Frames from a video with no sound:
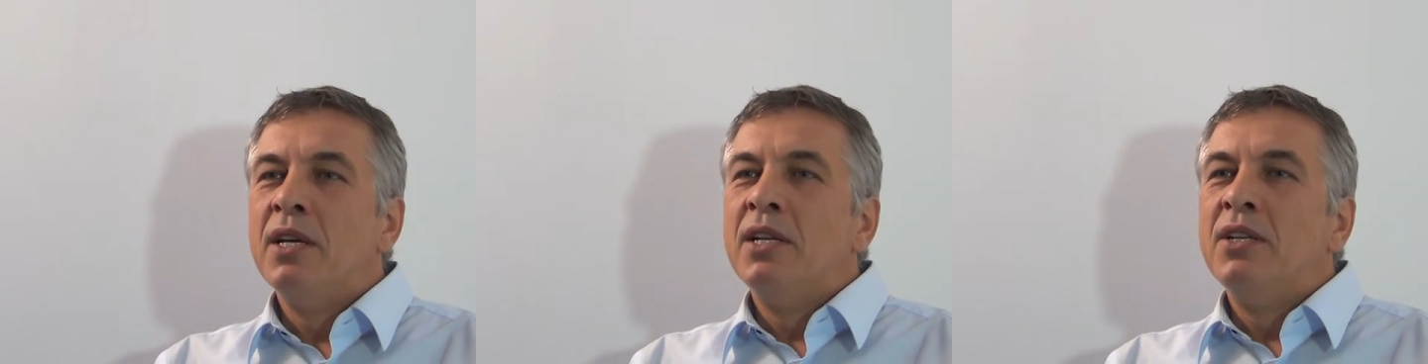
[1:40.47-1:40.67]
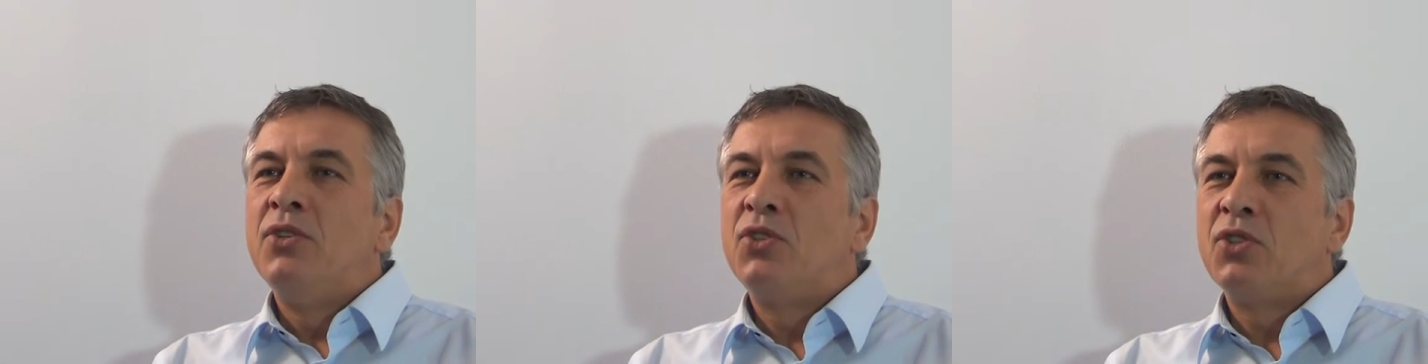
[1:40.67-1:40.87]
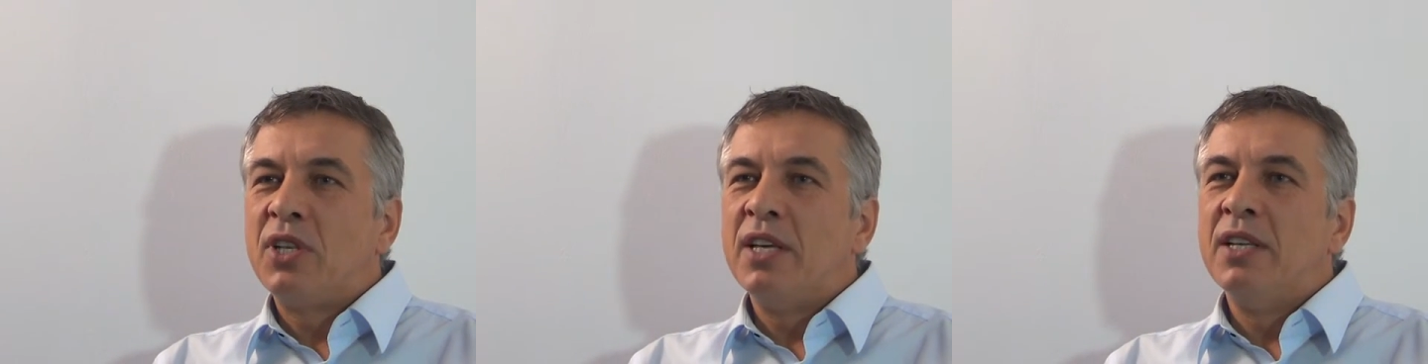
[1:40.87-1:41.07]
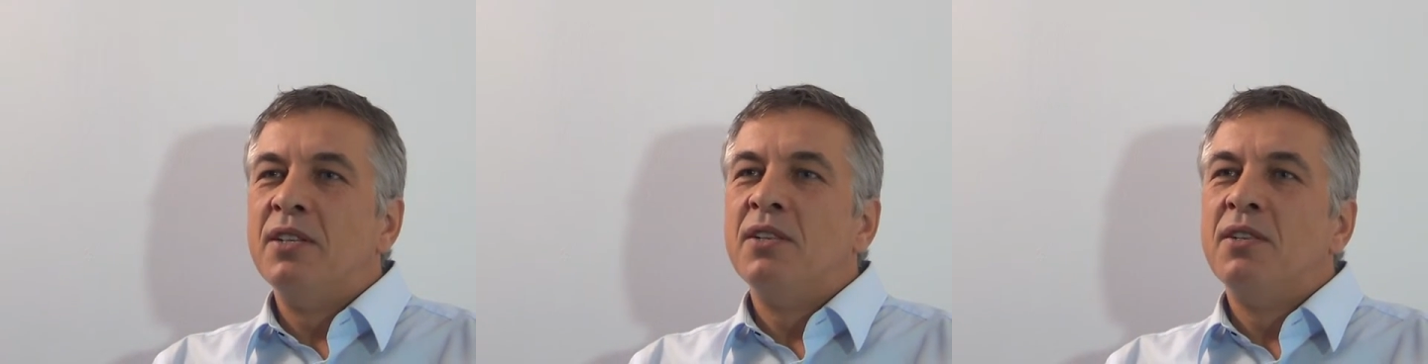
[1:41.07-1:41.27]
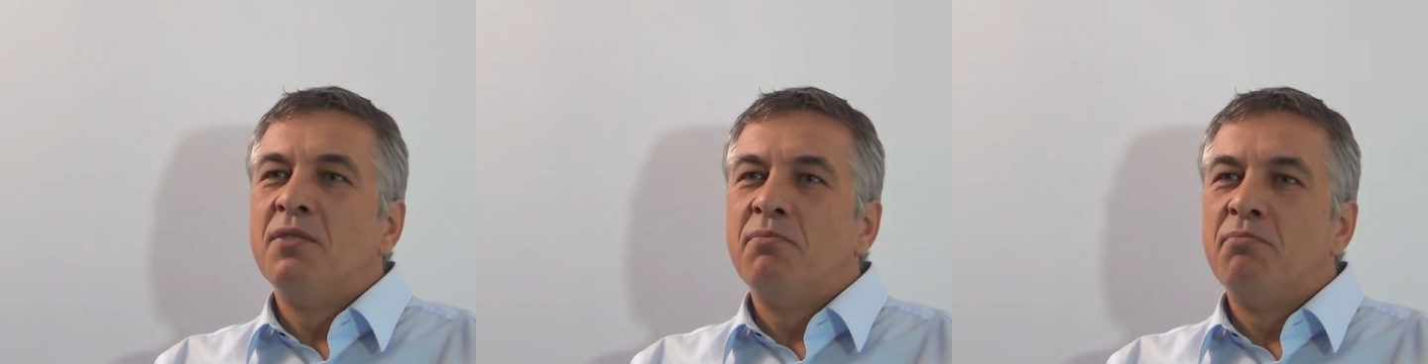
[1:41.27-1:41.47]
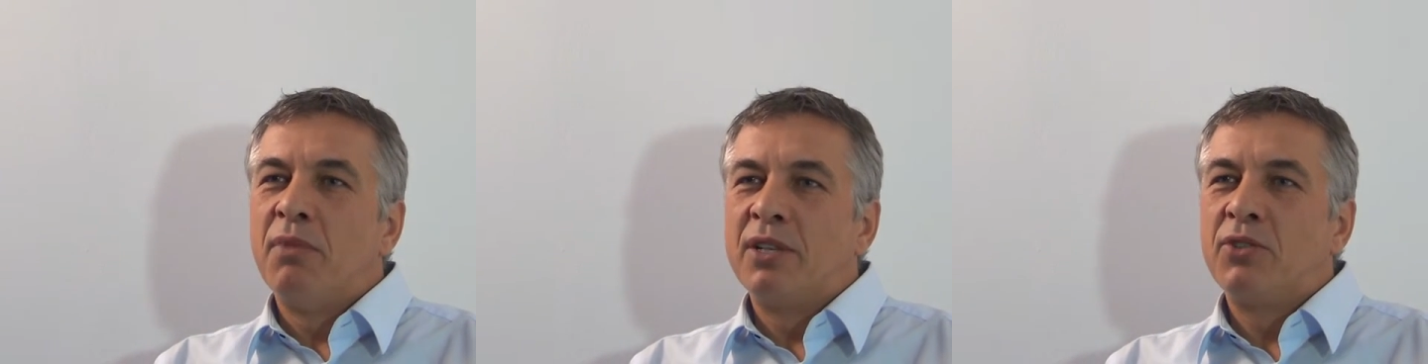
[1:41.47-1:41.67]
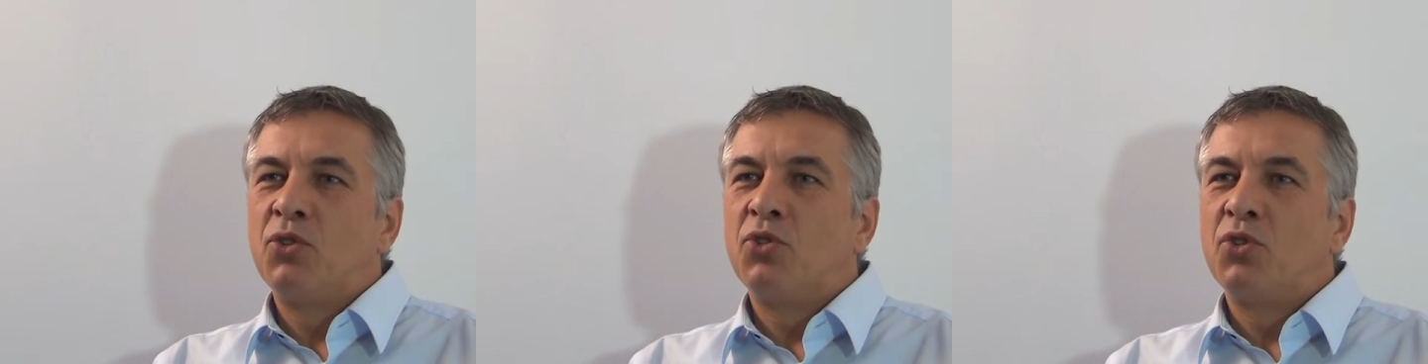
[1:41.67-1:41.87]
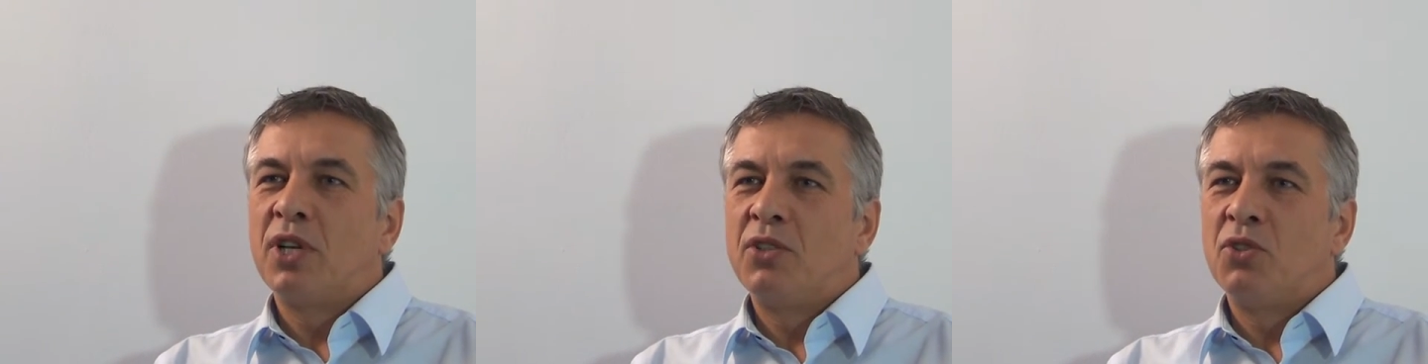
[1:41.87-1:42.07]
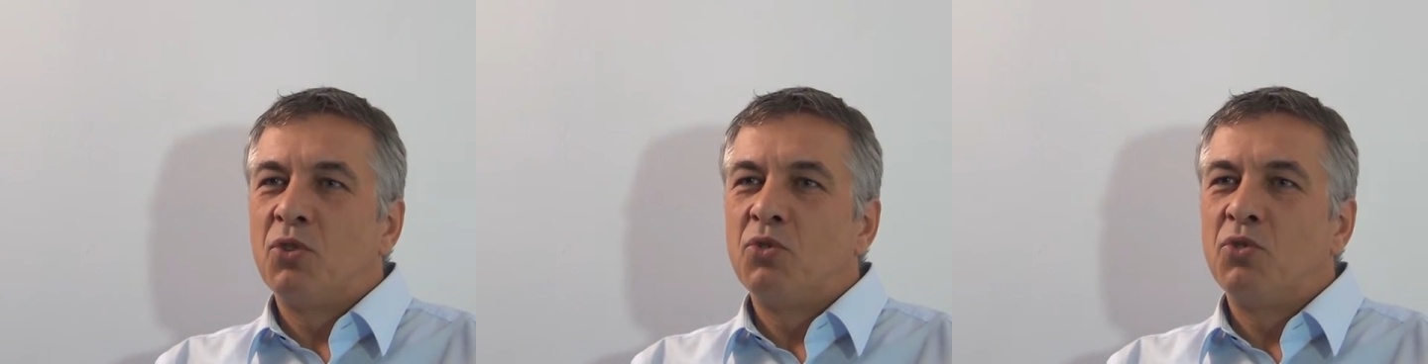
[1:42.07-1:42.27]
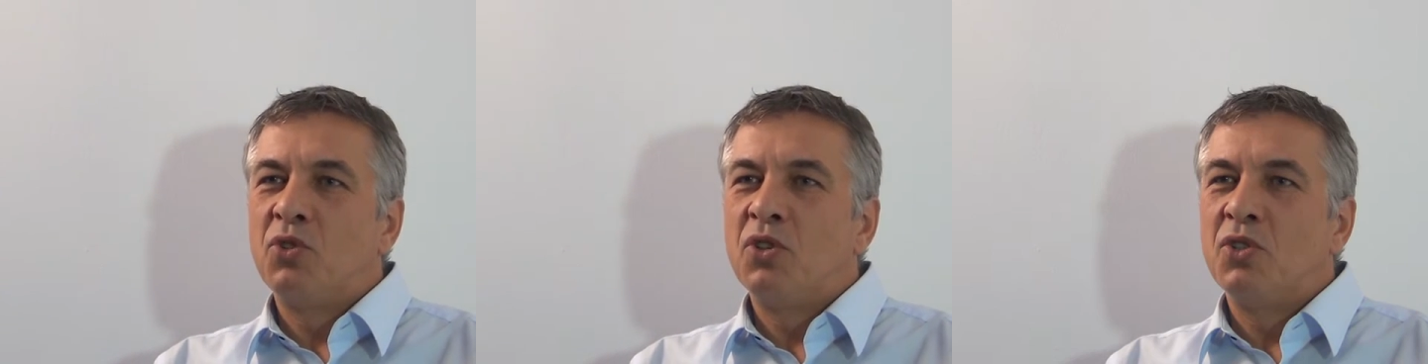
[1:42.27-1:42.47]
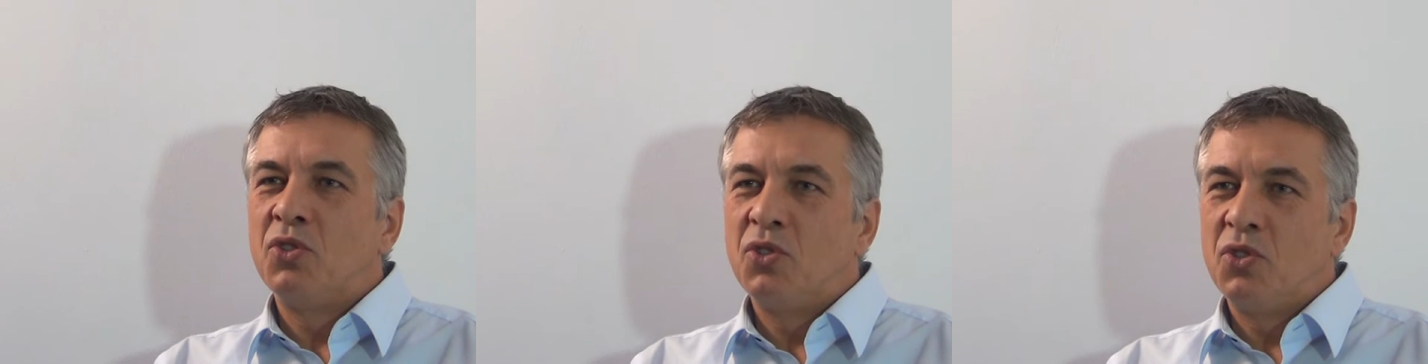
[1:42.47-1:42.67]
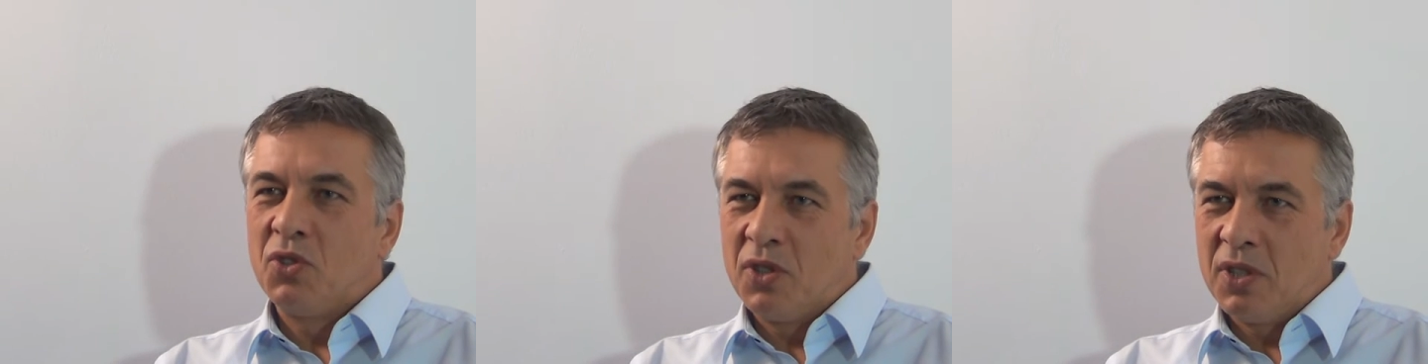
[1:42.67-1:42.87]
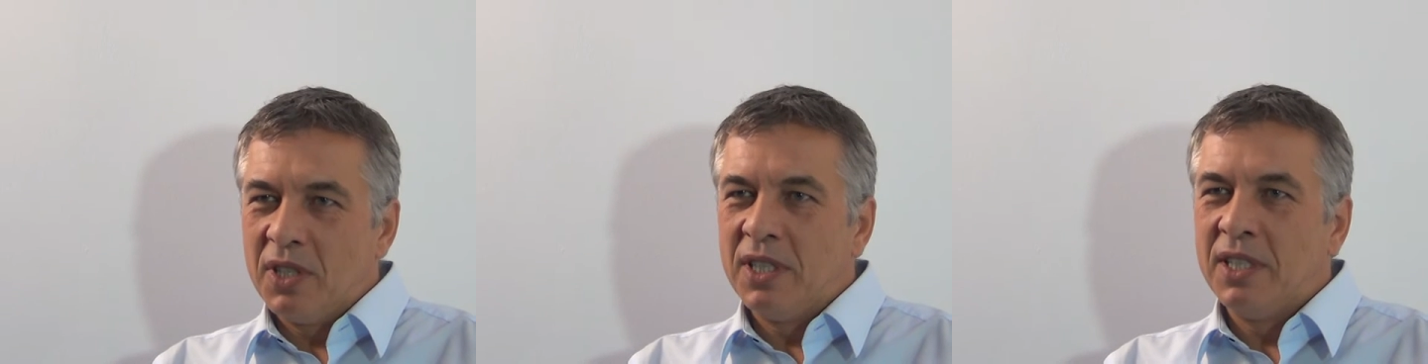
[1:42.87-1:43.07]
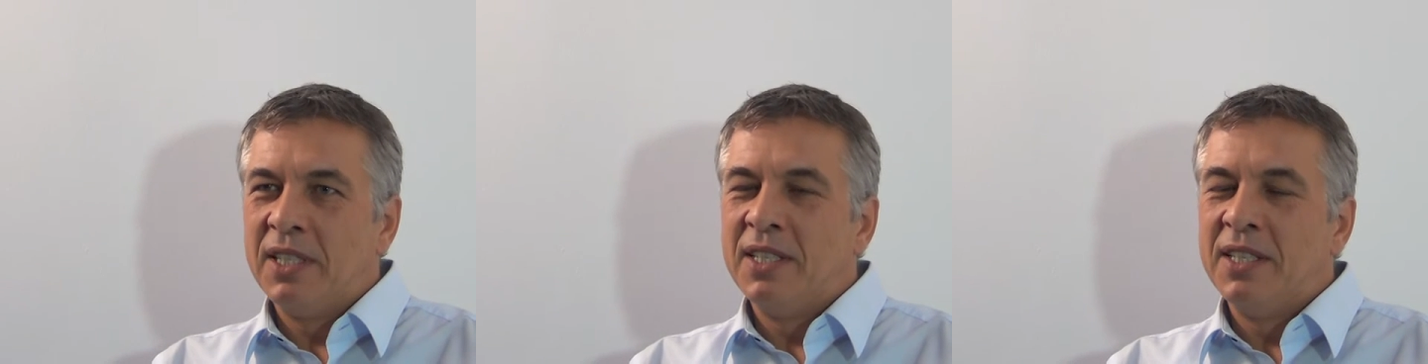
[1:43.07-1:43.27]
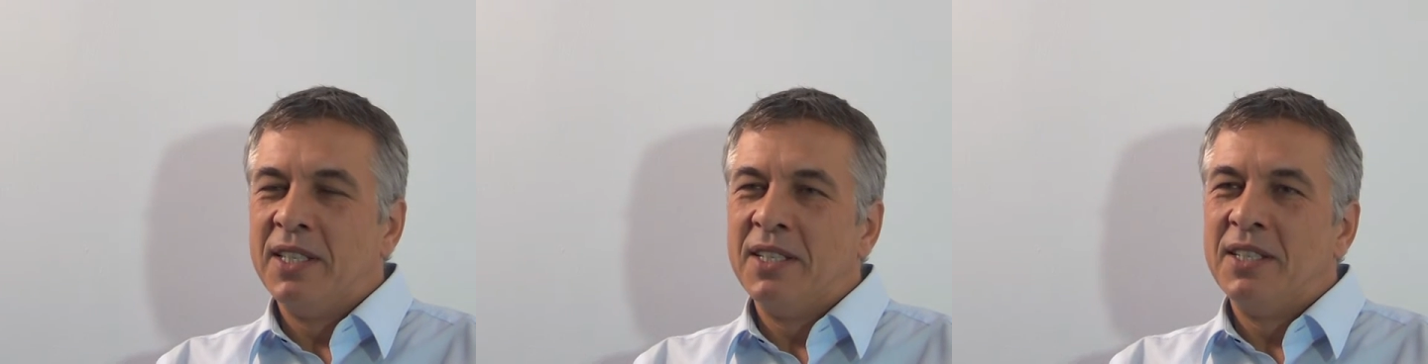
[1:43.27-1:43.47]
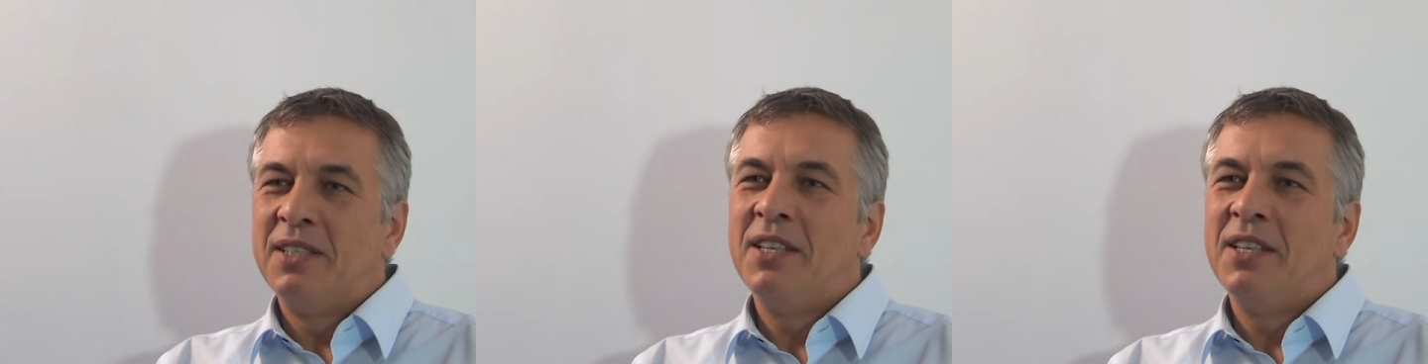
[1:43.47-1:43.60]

skin mastocytosis in